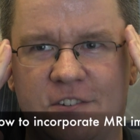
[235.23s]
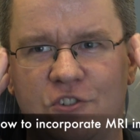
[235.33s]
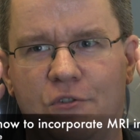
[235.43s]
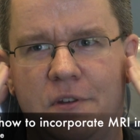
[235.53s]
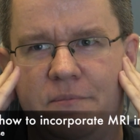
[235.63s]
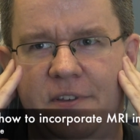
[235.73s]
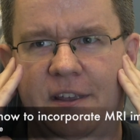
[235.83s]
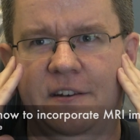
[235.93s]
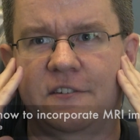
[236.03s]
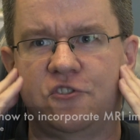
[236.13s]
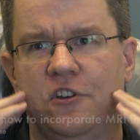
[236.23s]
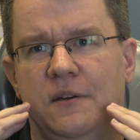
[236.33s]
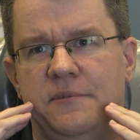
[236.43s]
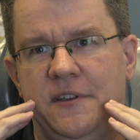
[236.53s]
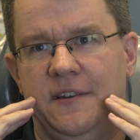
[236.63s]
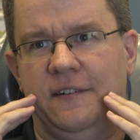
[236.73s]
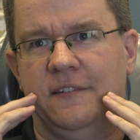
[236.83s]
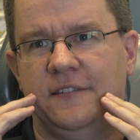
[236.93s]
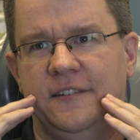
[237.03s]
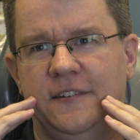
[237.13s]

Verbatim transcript: yeah, joint pain and jaw pain,